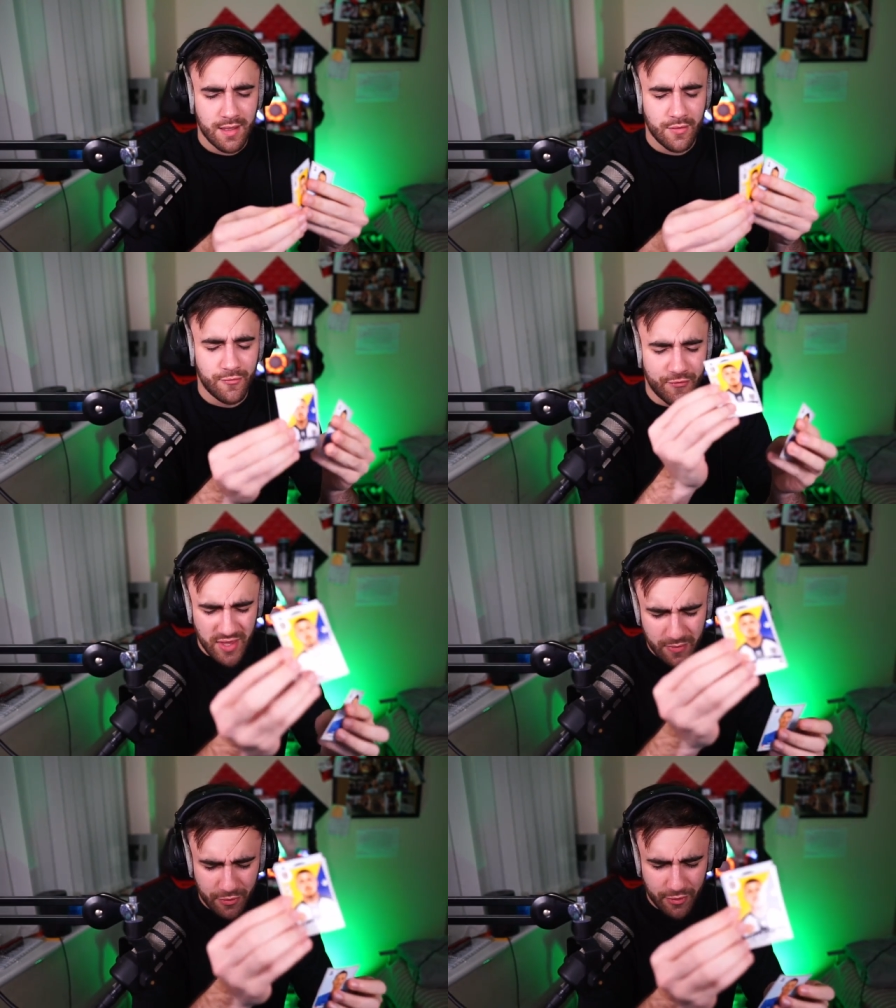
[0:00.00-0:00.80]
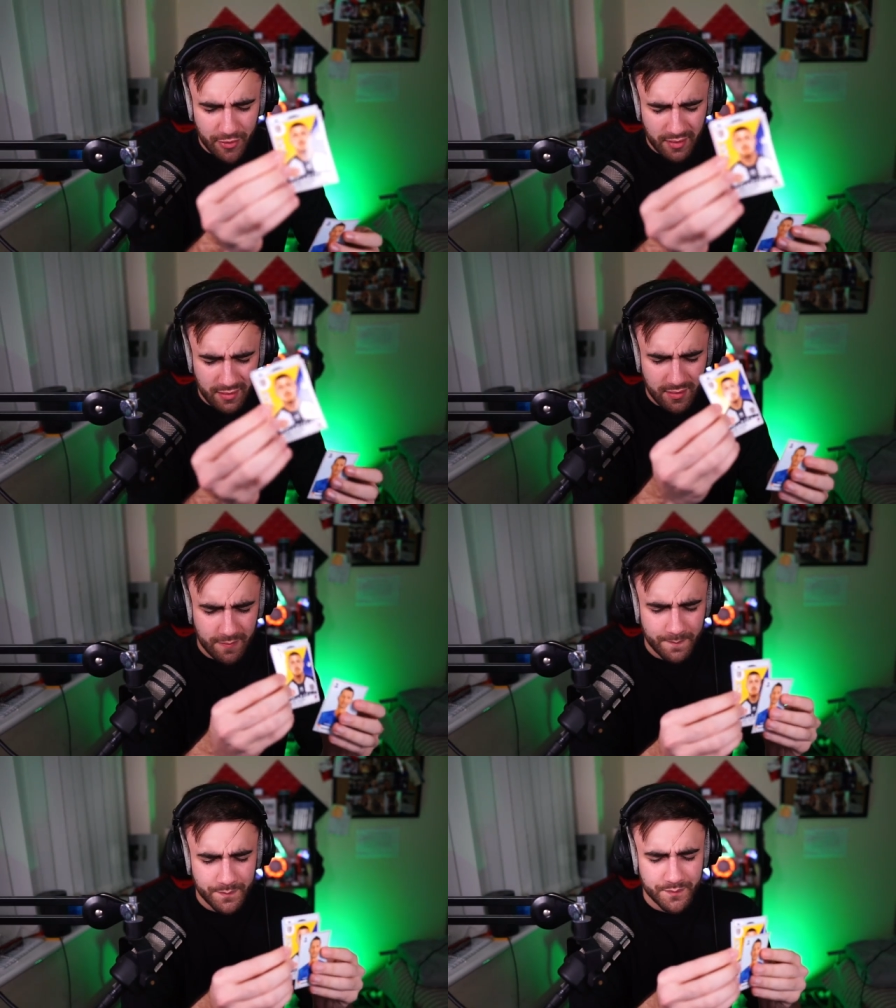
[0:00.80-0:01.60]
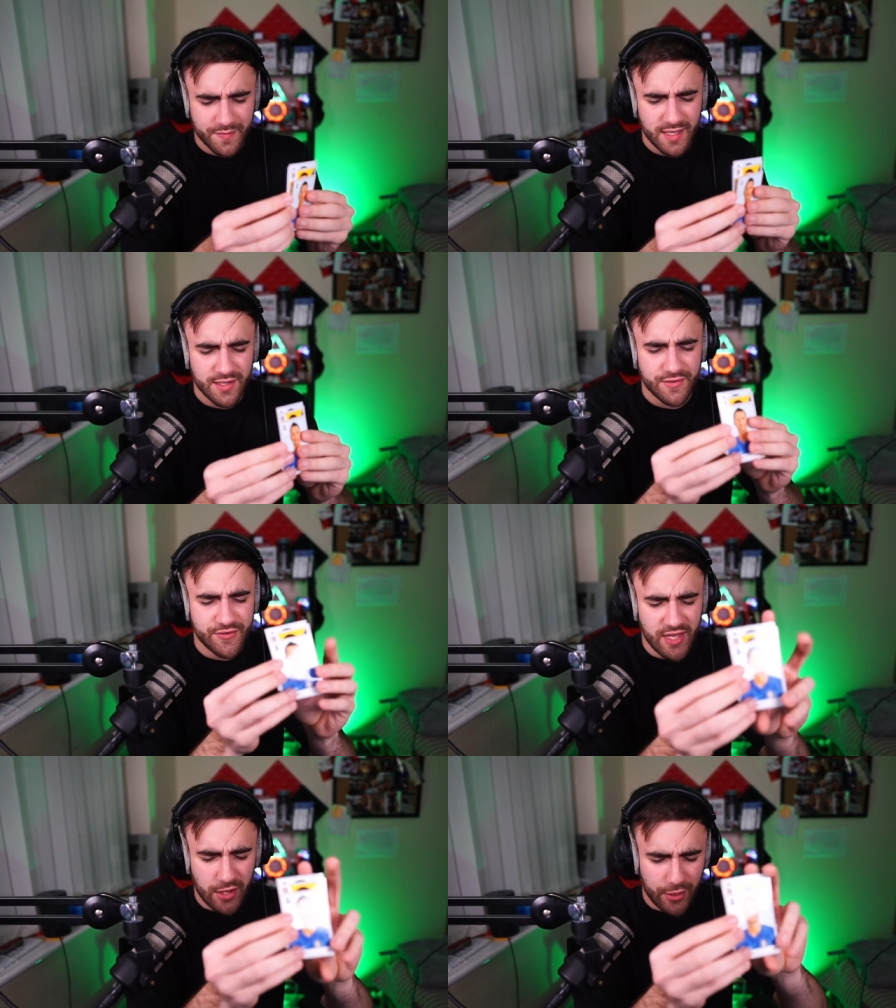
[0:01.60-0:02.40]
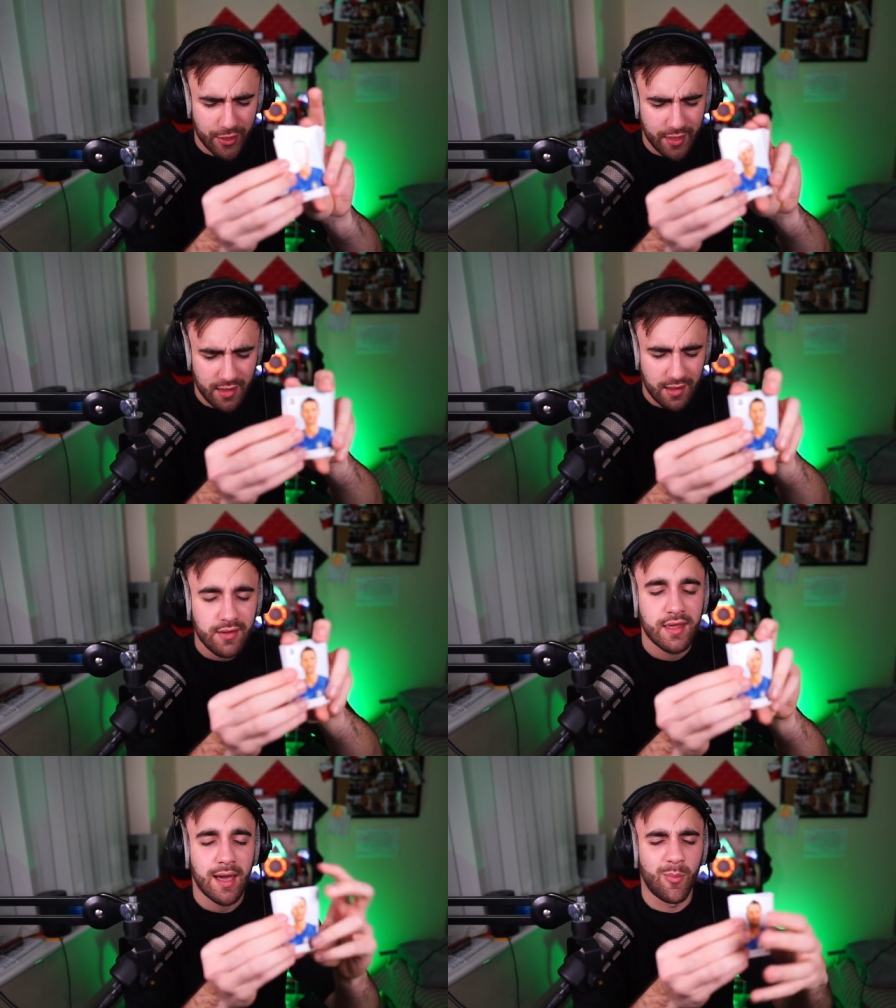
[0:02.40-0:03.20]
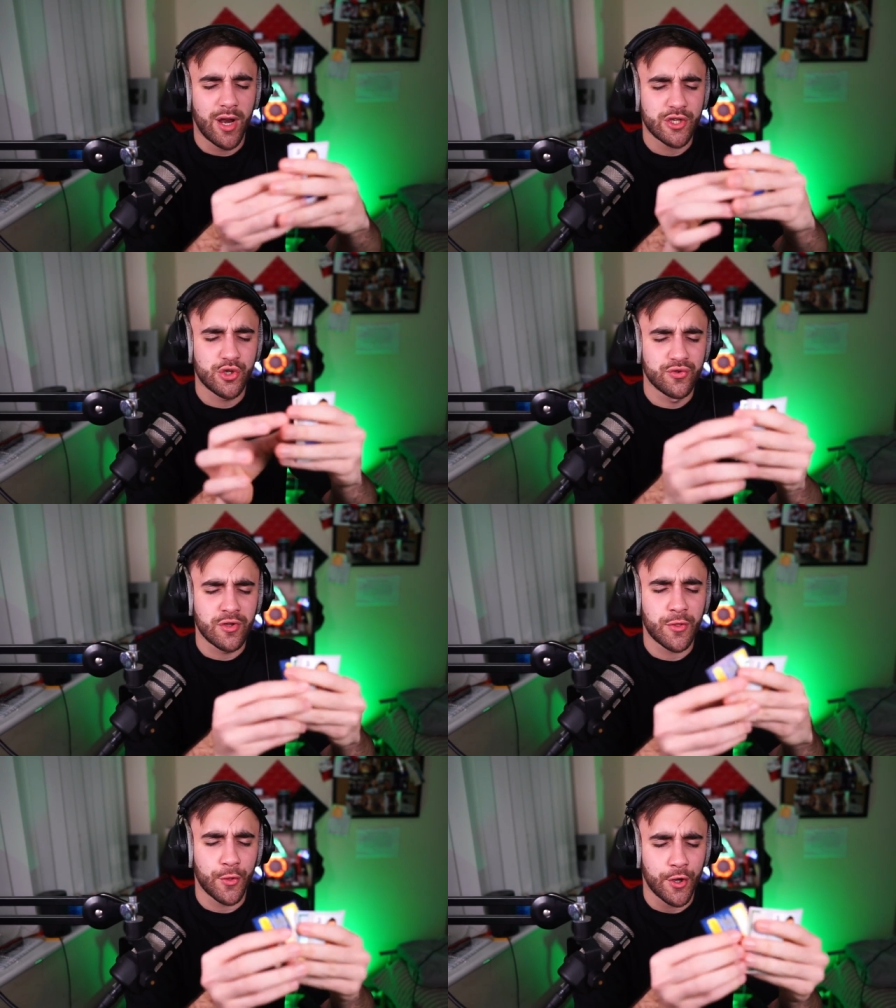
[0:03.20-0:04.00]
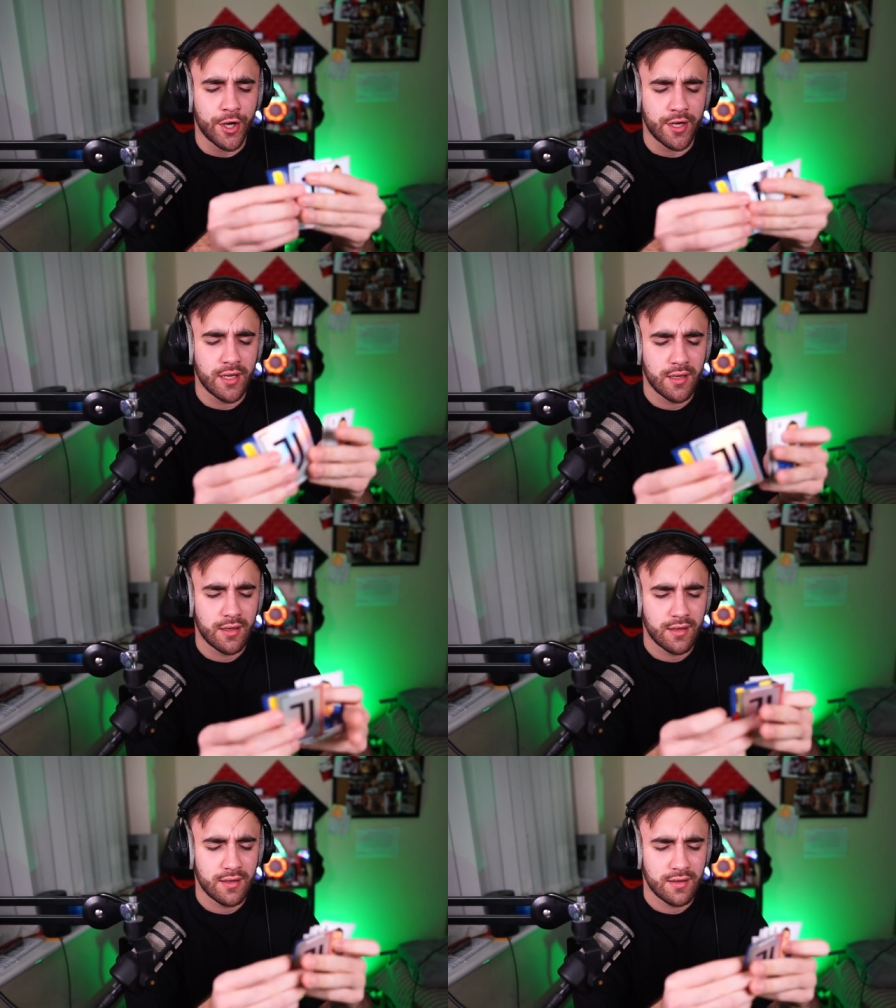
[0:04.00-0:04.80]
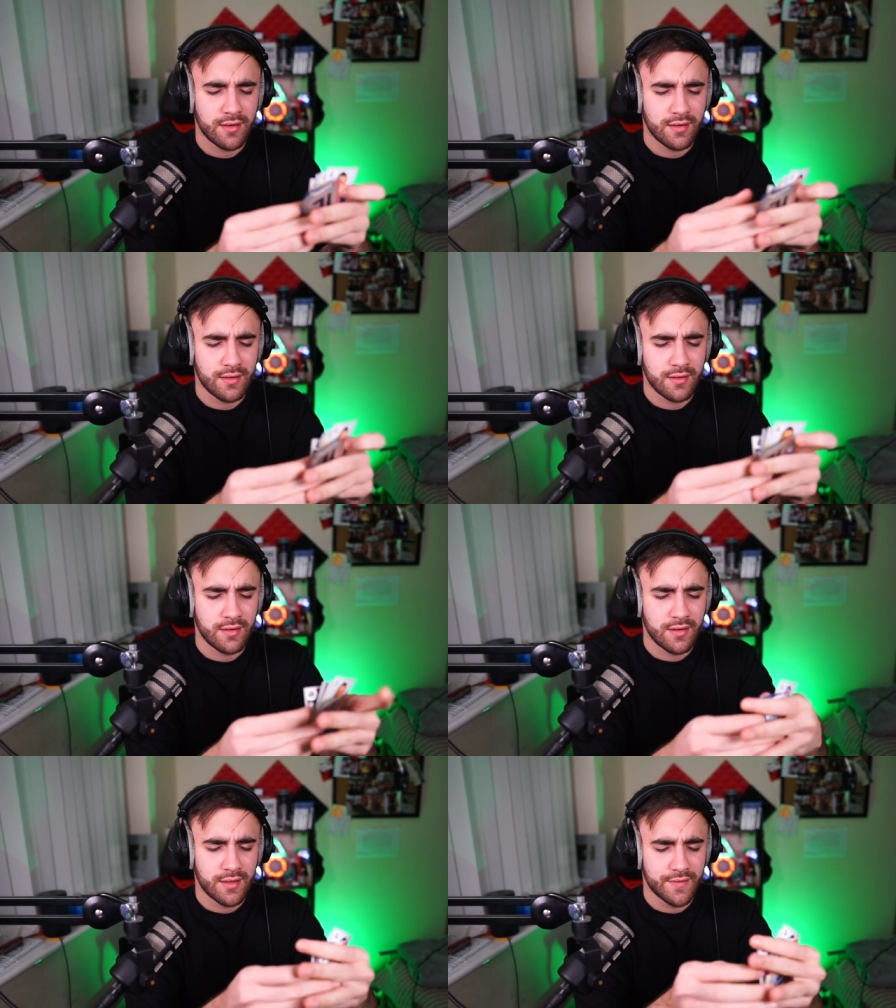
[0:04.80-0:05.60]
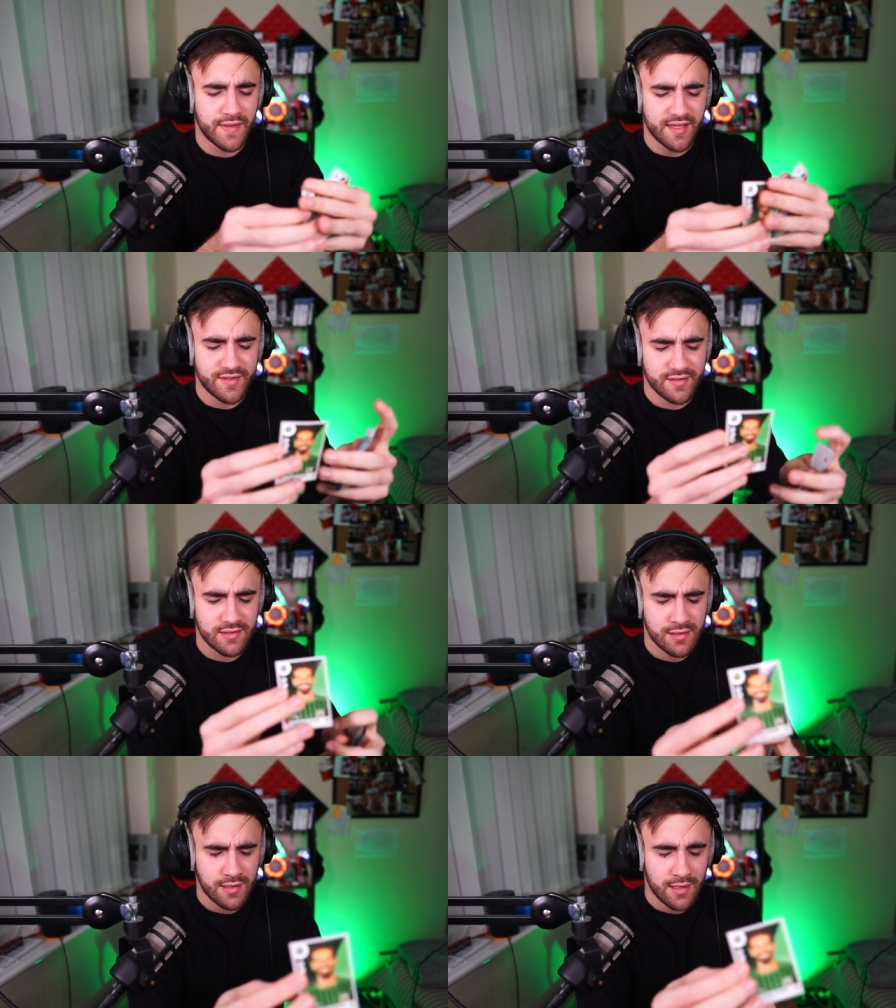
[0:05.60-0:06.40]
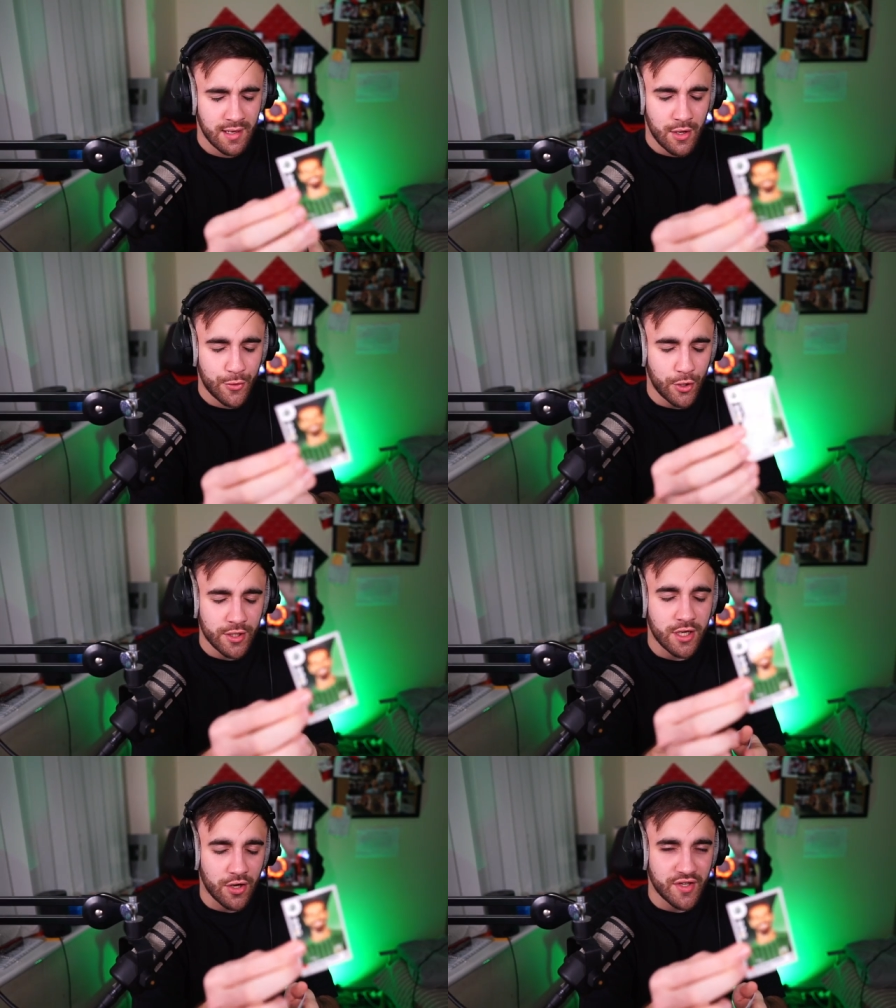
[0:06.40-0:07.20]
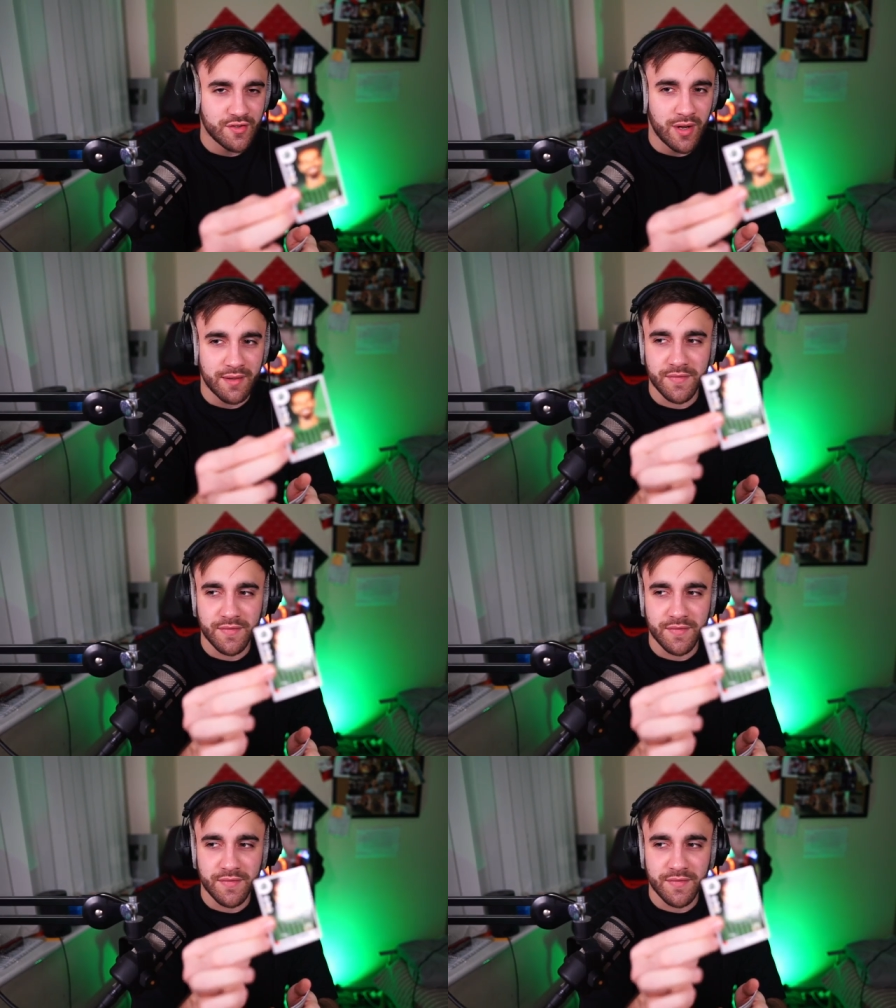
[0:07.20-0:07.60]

fifth, sixth. I'm gonna choose the third. This. Third card, this is one I'm